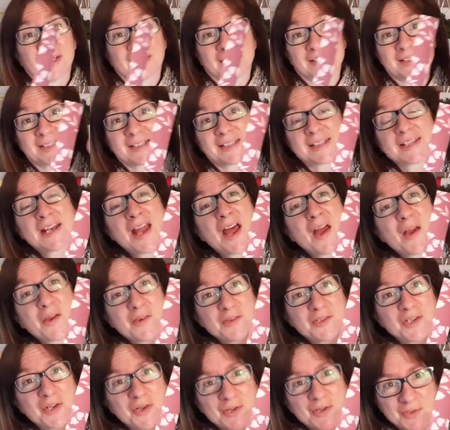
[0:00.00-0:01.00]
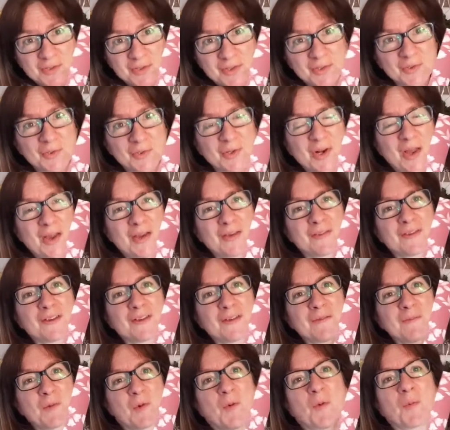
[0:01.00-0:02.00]
snow dots all over
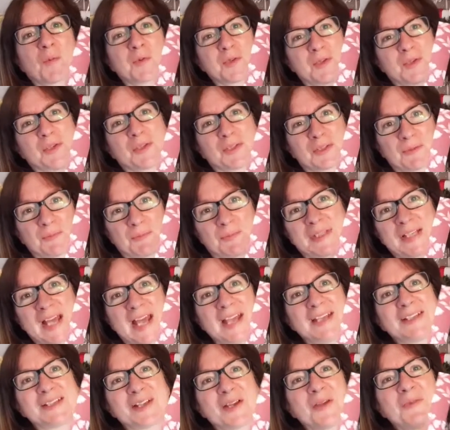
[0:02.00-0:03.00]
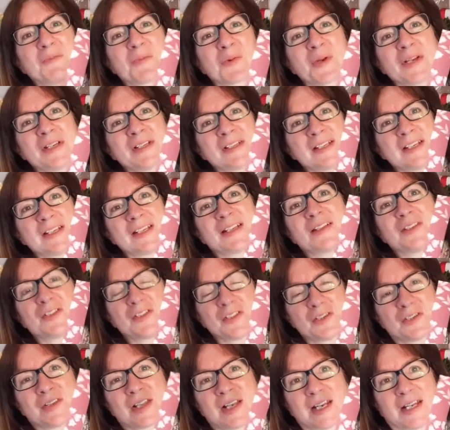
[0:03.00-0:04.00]
them, or do some potato printing and
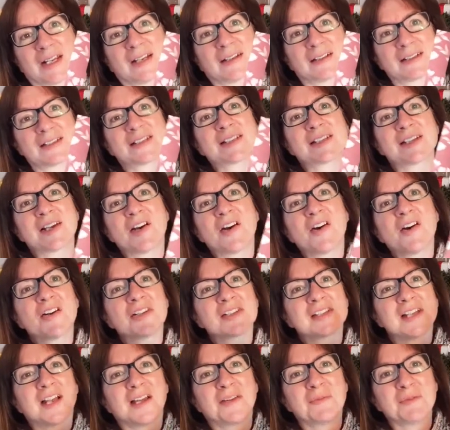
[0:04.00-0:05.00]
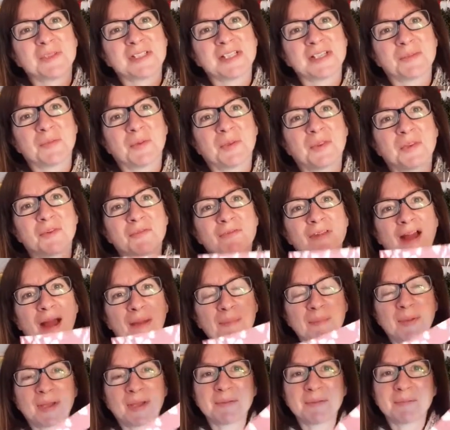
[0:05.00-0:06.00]
do the little stars like we did with the
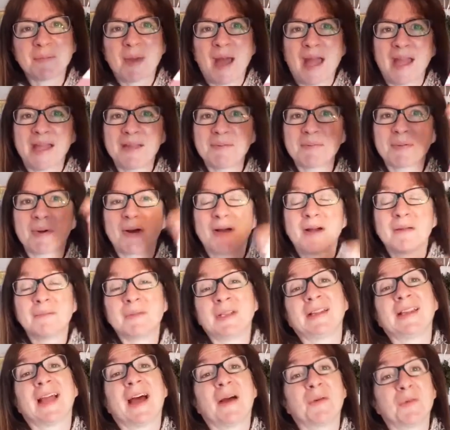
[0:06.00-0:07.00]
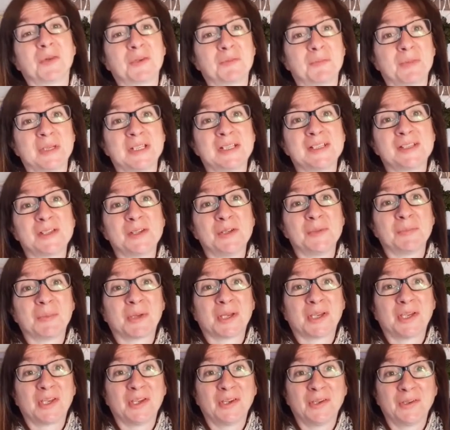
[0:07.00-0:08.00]
wrapping paper. I mean, that would be super
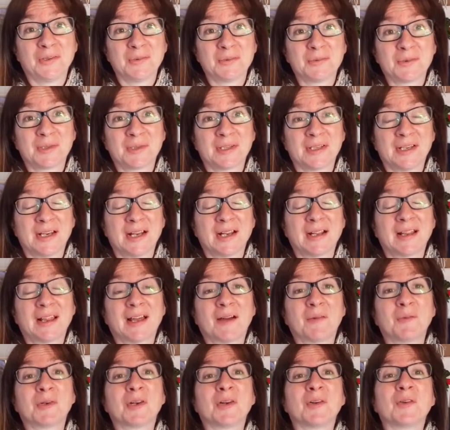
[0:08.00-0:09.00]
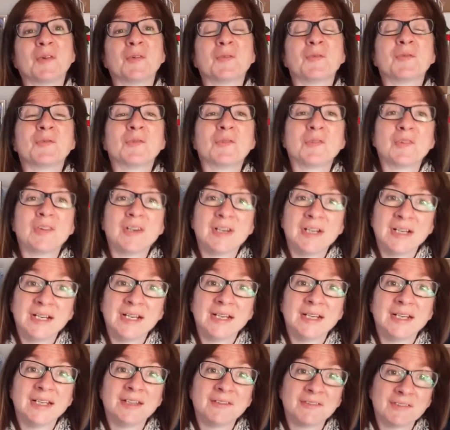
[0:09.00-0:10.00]
cute, wouldn't it? That would look
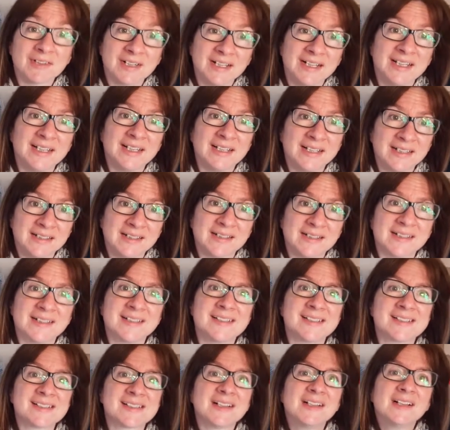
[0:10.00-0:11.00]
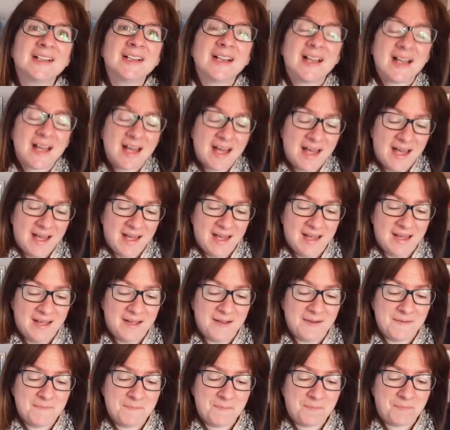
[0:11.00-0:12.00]
really, really nice.
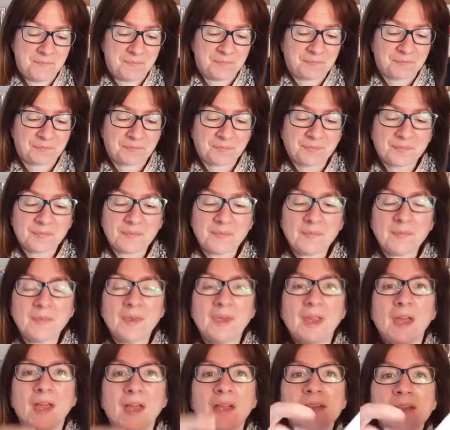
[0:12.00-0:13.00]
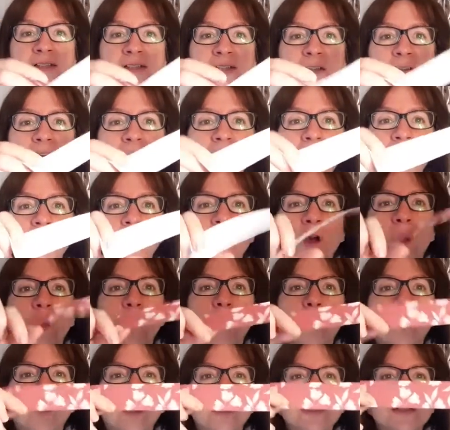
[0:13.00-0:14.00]
And so then
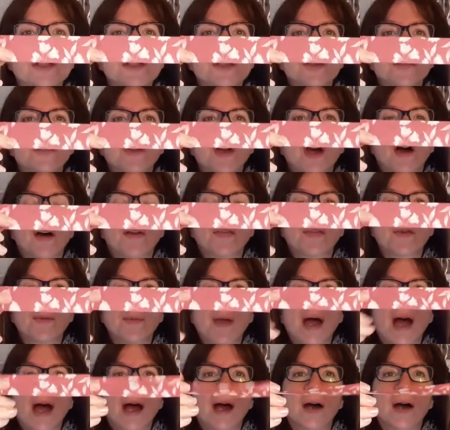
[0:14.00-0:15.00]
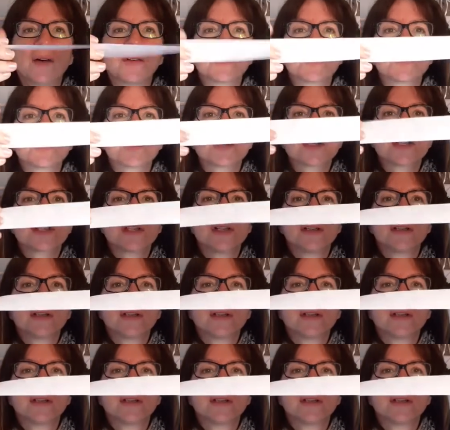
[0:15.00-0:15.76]
once you've cut them out,